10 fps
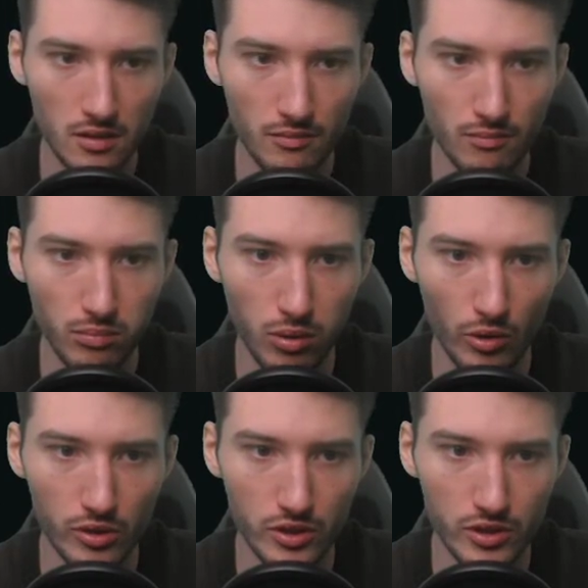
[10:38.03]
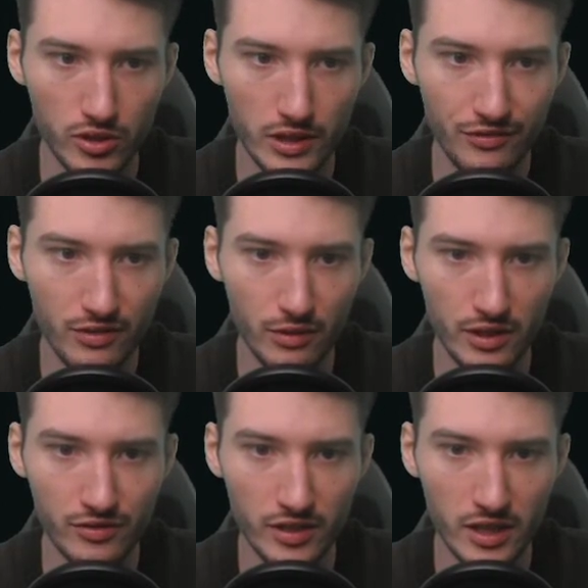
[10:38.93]
Borrowers. So I definitely want
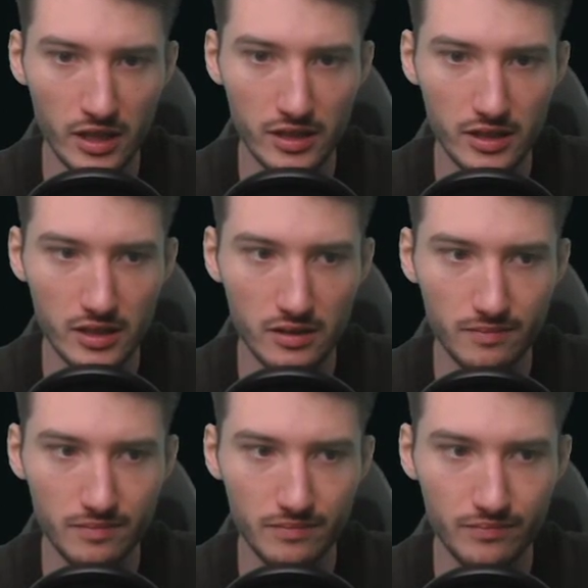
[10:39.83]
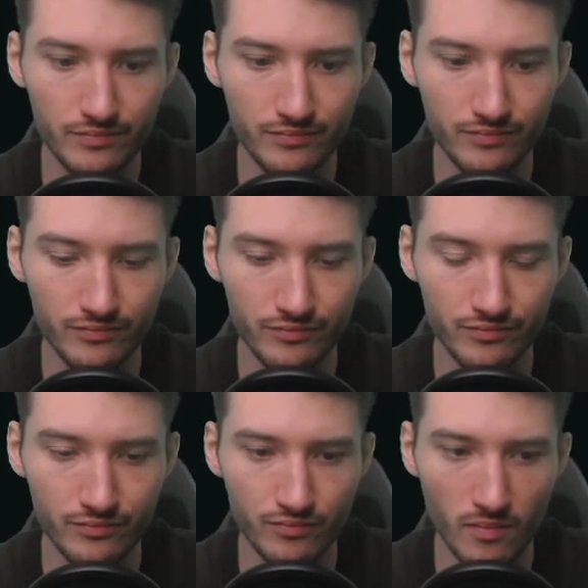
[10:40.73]
Aether Gust.
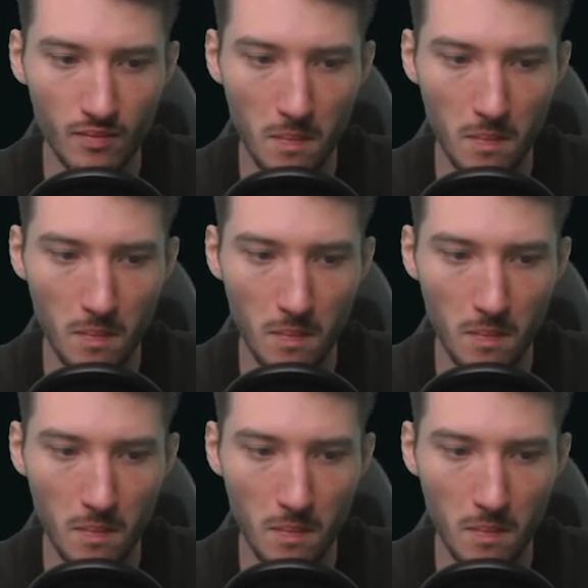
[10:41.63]
And